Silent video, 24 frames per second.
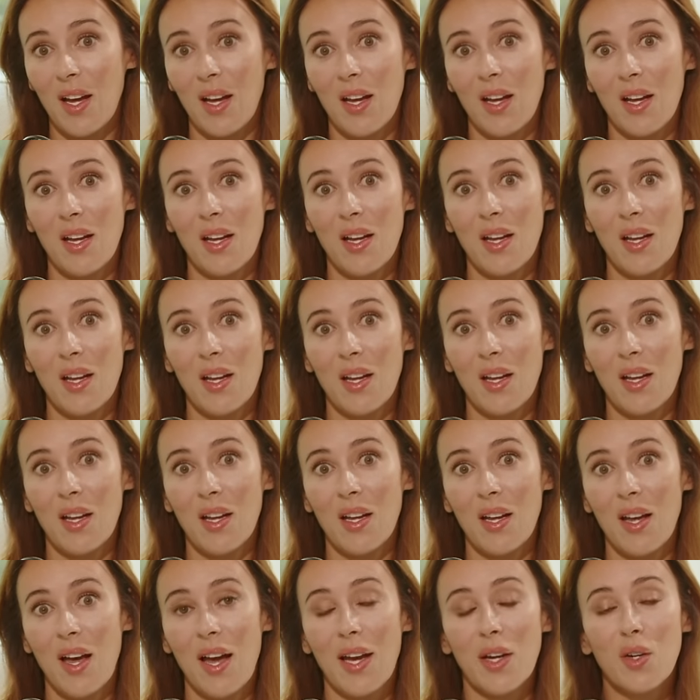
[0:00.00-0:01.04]

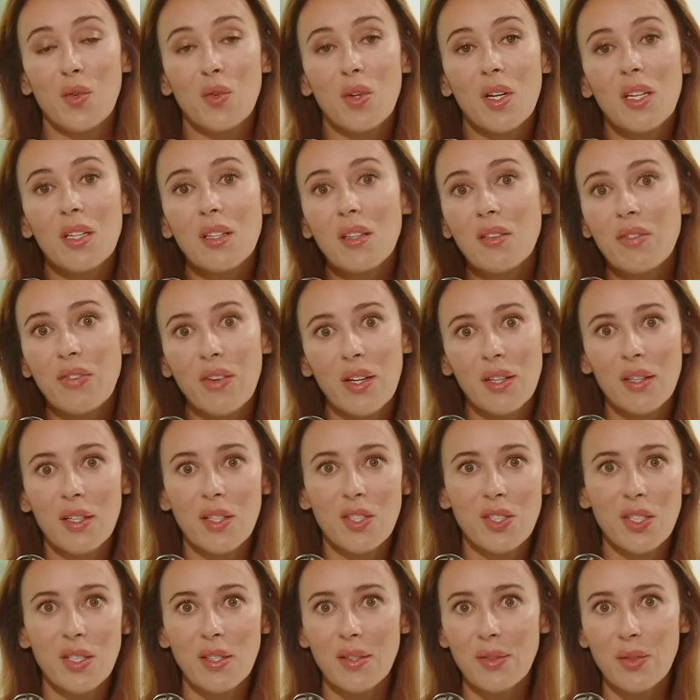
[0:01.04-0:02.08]
I created the
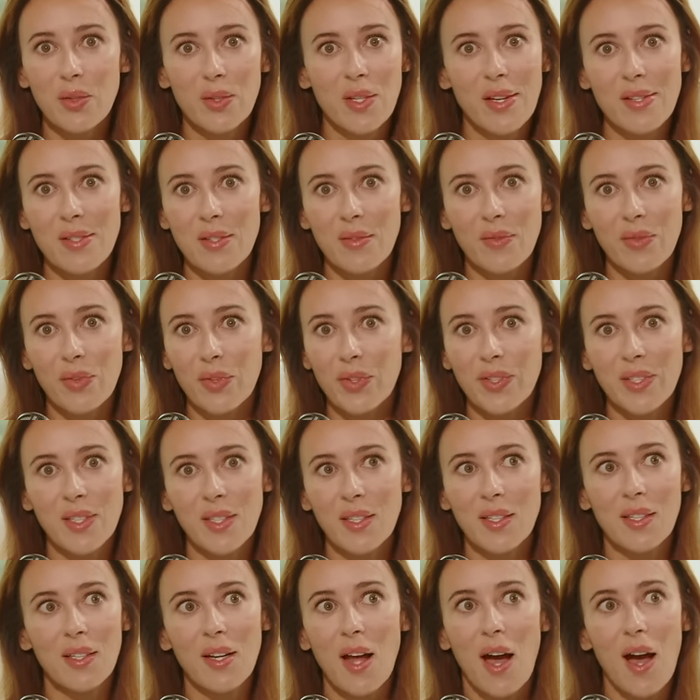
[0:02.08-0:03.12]
foundation in
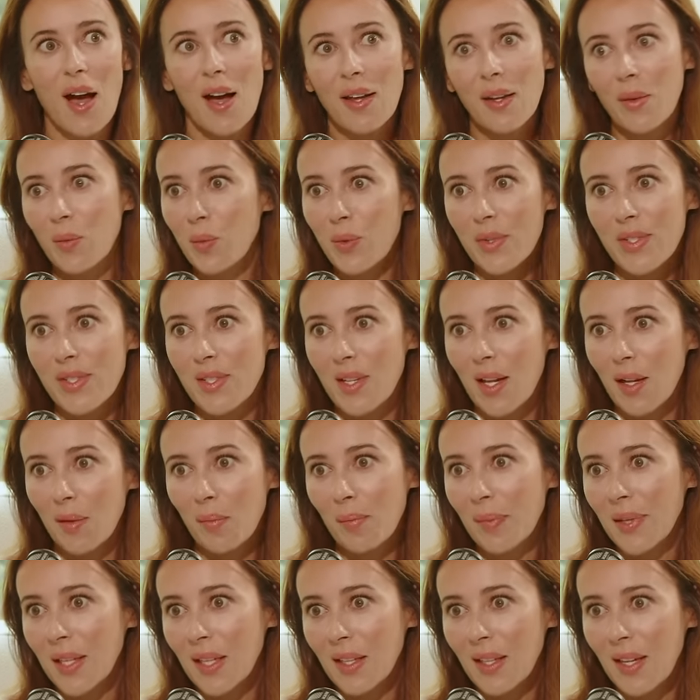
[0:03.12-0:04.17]
2014. I was not Bill